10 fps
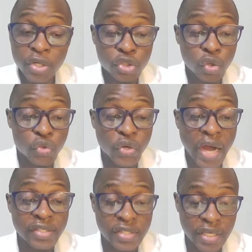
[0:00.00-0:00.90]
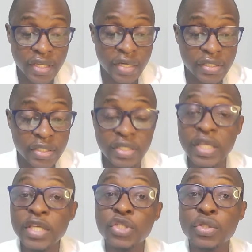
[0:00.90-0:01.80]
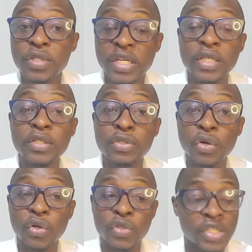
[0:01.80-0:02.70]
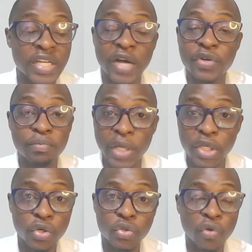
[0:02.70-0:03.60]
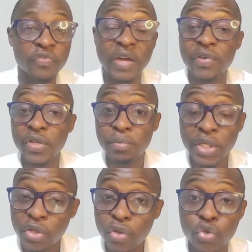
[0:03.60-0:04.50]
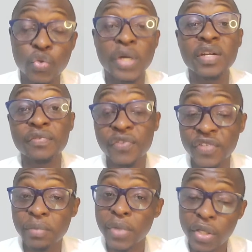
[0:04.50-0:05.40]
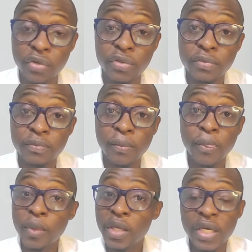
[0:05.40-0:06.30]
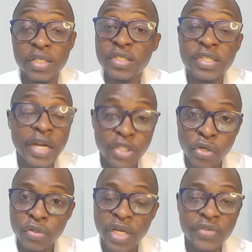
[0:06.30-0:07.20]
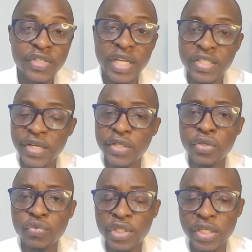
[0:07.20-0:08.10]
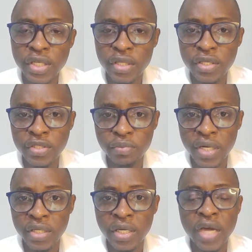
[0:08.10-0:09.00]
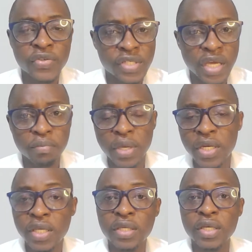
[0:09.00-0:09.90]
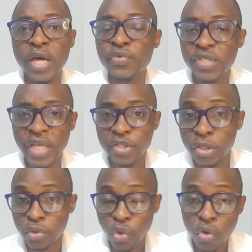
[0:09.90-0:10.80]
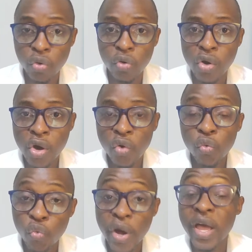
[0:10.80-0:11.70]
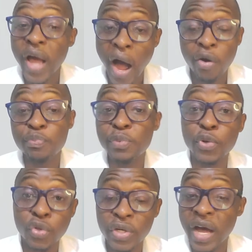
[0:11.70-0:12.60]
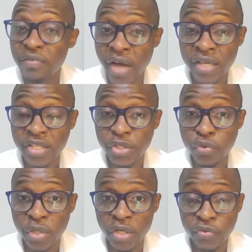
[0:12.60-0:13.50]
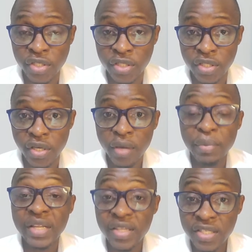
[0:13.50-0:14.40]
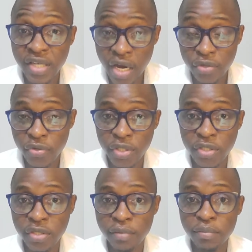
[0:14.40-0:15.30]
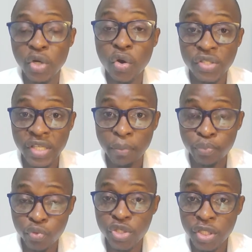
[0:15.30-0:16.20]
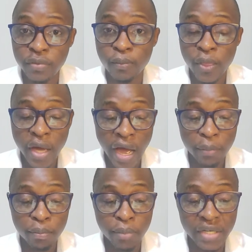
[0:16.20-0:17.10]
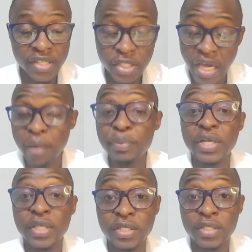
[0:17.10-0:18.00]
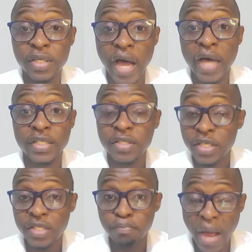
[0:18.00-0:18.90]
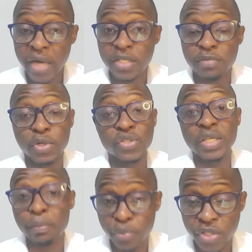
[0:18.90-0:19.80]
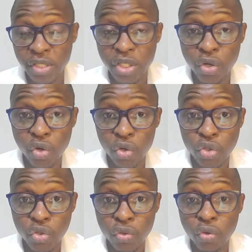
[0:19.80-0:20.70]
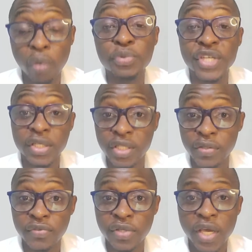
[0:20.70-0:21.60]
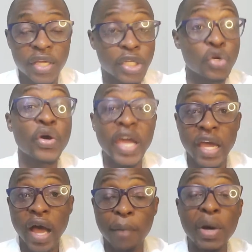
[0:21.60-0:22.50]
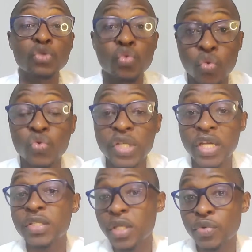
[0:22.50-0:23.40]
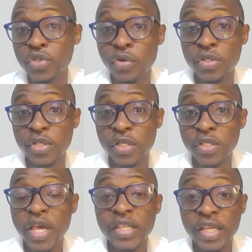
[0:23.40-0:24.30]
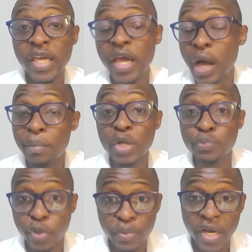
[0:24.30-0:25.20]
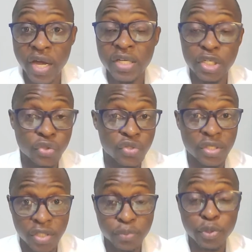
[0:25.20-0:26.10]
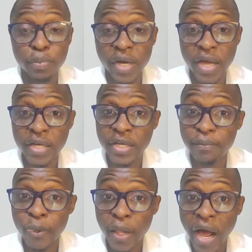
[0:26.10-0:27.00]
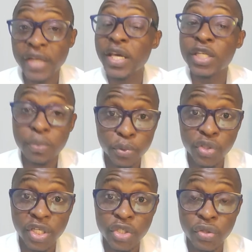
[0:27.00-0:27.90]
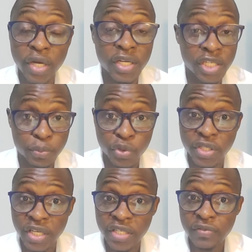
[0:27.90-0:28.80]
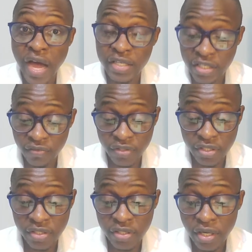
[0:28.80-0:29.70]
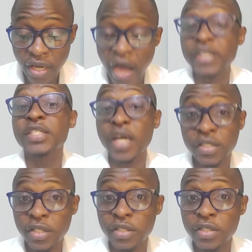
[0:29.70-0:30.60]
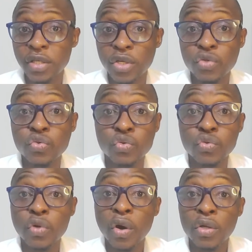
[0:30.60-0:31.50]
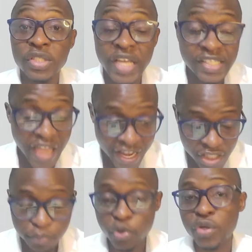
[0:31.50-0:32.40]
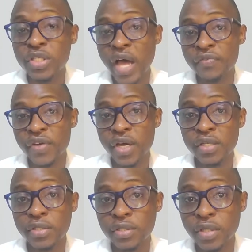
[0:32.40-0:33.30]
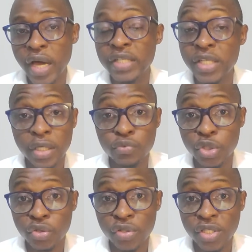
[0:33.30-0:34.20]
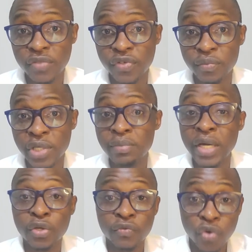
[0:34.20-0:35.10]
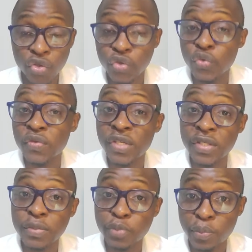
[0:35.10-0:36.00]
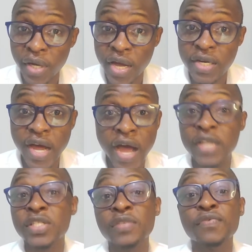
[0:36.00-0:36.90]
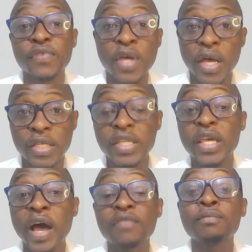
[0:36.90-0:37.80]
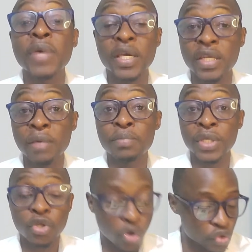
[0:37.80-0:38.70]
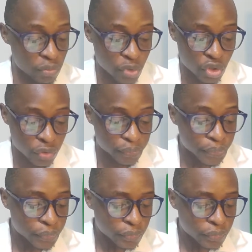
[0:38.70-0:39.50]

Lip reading: So you can see that these 300 million or 500 million, 250 million, it is Sierra Leone, countries like Sierra Leone which need this money, countries like Benin, countries like Togo, where our people don't have access to electricity. But these countries, because they are pushing, but these companies and these banks, because they are pushing neo-colonial objectives, they don't care about who needs the resources. They care about propaganda and using this propaganda and exploitation and exploitative activities and tactics to just exploit Africans and take resources from them, and of course use this propaganda as if they have made a big contribution.